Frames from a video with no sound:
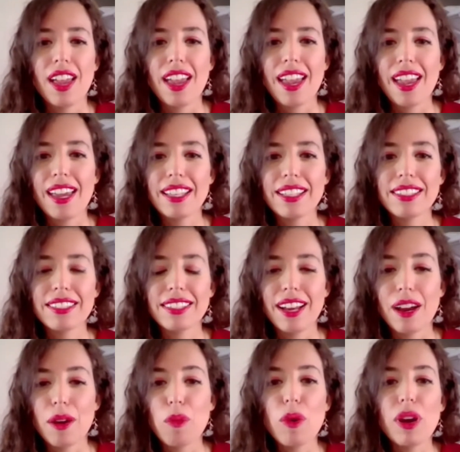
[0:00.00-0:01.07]
And
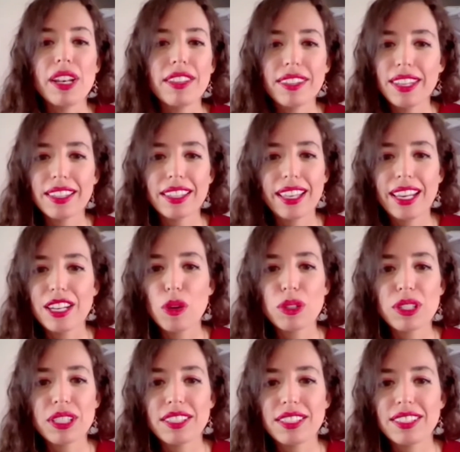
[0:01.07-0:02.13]
one thing that I
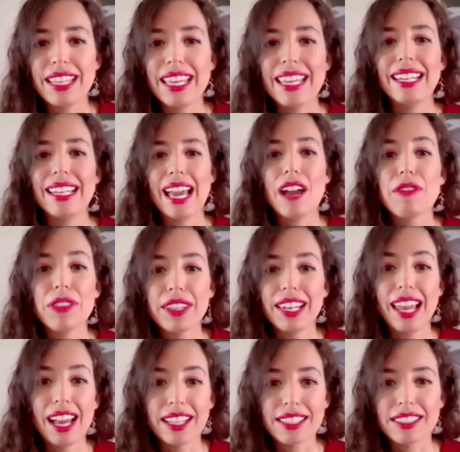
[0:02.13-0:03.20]
noticed is they love the
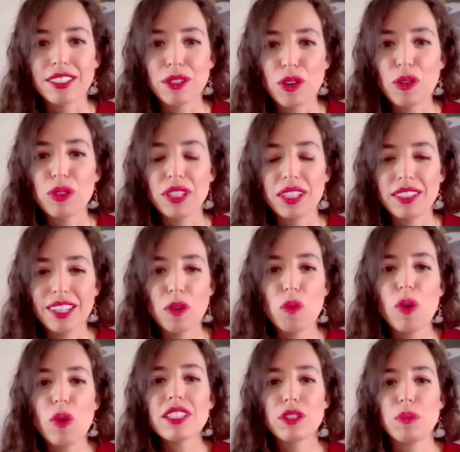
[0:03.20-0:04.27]
land, you know, they
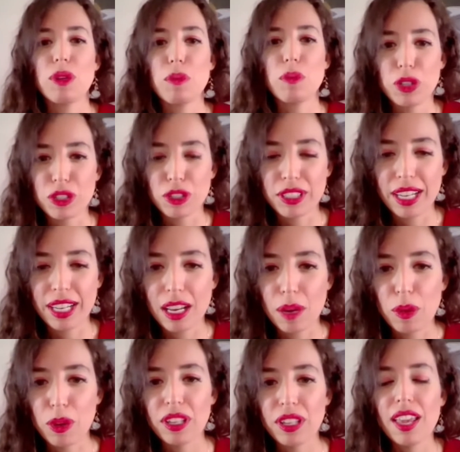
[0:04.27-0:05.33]
want to be more
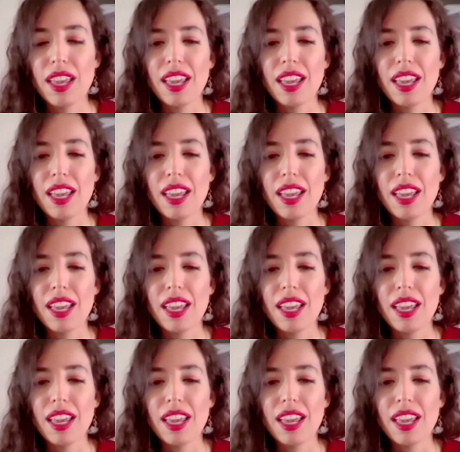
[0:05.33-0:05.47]
sustainable.